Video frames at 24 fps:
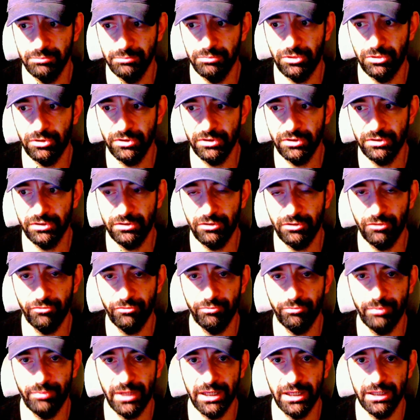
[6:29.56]
border
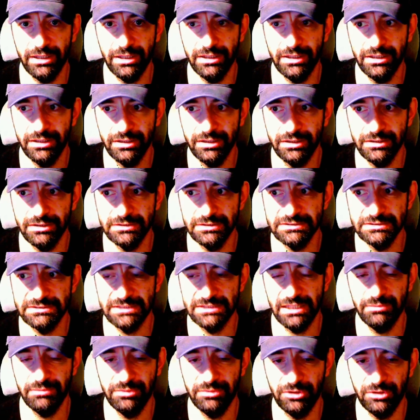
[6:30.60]
of my
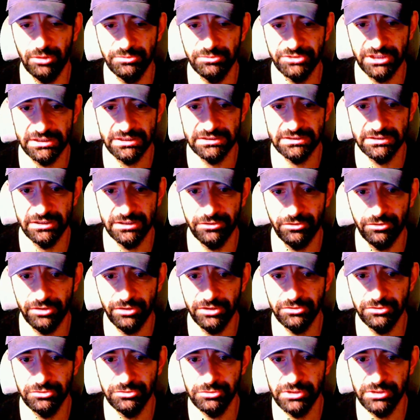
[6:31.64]
stable object in
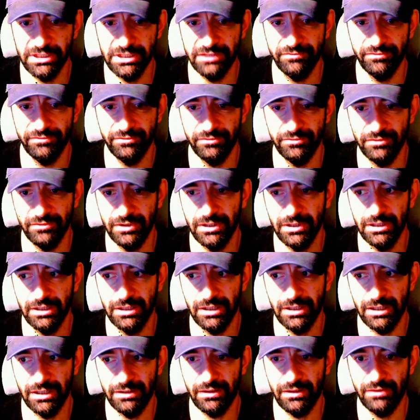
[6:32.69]
order to give
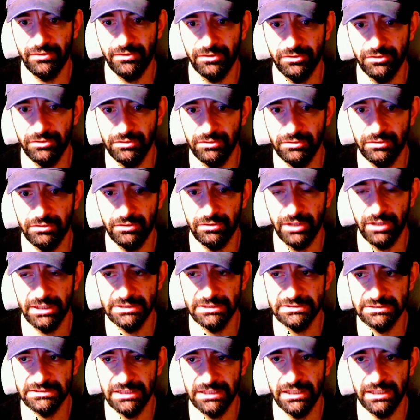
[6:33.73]
another color
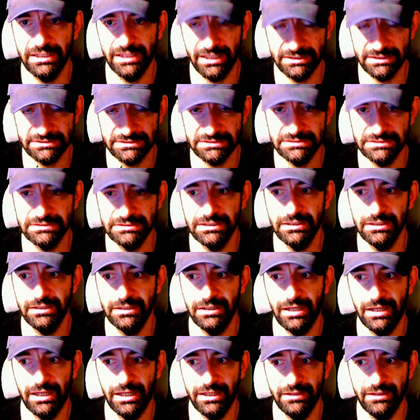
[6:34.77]
and say yes,
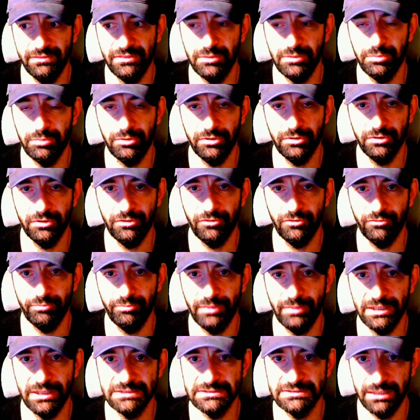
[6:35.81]
I hit the border of
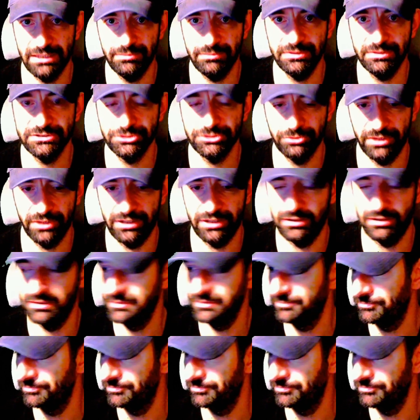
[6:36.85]
my stable square.